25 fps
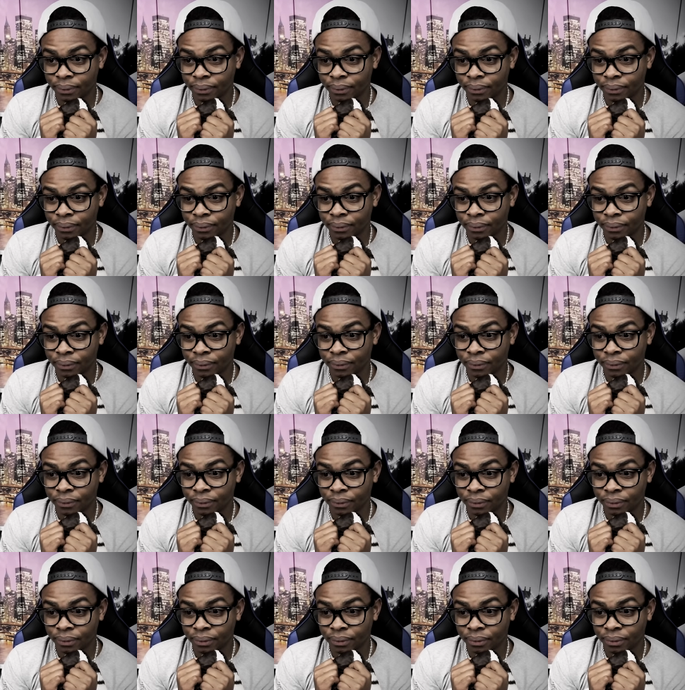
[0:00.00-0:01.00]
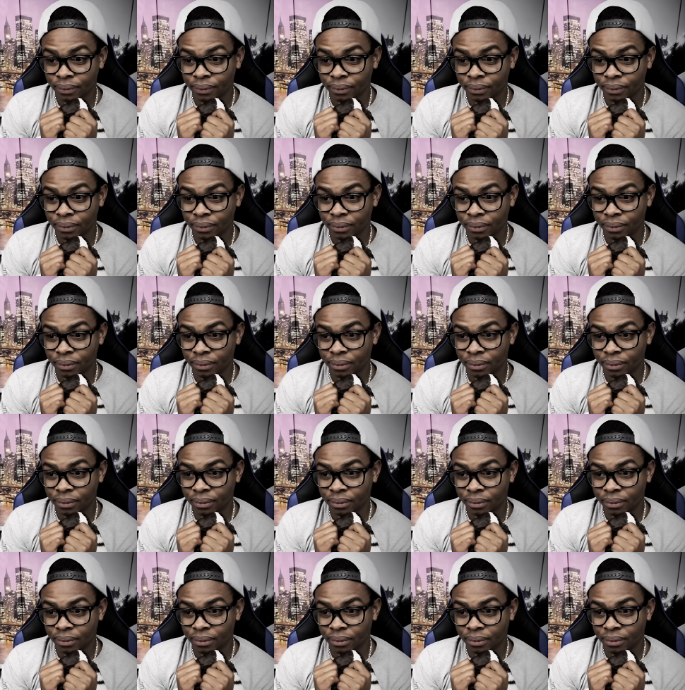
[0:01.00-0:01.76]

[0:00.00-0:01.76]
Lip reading: No one is speaking in this clip.